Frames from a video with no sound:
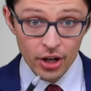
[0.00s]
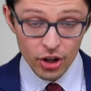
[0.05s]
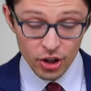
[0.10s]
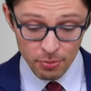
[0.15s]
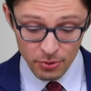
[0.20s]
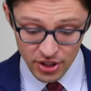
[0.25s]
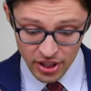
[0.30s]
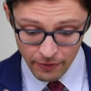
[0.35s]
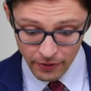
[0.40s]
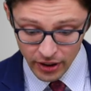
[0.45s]
Here's
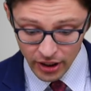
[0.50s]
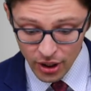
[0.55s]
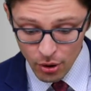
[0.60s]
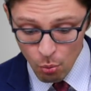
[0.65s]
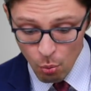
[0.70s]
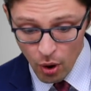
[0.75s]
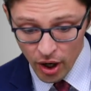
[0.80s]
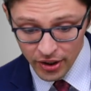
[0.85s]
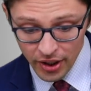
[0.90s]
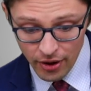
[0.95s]
specifically
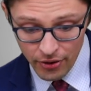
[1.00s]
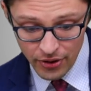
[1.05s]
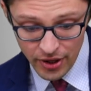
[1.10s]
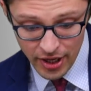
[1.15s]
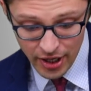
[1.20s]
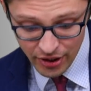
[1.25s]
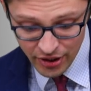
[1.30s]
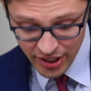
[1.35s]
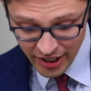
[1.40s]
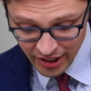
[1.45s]
what
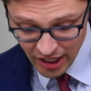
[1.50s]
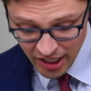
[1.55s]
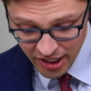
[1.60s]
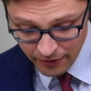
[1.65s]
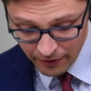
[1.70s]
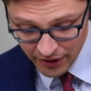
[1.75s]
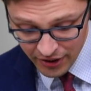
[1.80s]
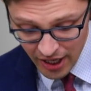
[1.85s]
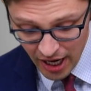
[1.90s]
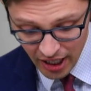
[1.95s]
the
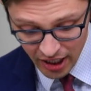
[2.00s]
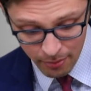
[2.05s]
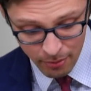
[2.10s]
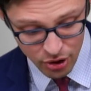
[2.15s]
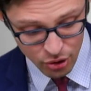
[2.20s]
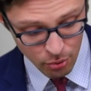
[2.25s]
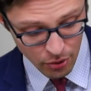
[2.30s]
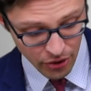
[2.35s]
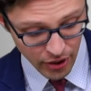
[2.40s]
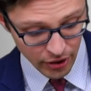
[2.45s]
declassified
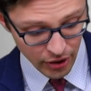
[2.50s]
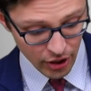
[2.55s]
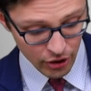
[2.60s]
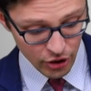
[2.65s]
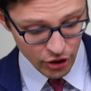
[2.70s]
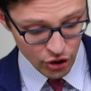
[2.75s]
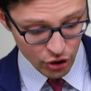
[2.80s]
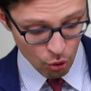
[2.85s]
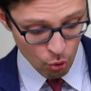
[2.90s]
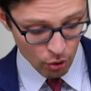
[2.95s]
documents within
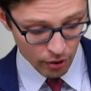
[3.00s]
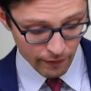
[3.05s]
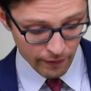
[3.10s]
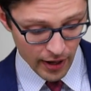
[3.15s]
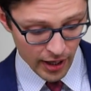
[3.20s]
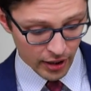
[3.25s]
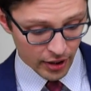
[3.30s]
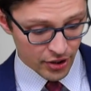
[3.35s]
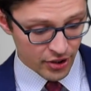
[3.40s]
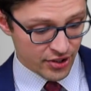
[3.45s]
these court
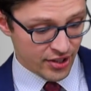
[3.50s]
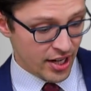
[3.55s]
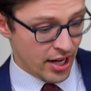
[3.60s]
filings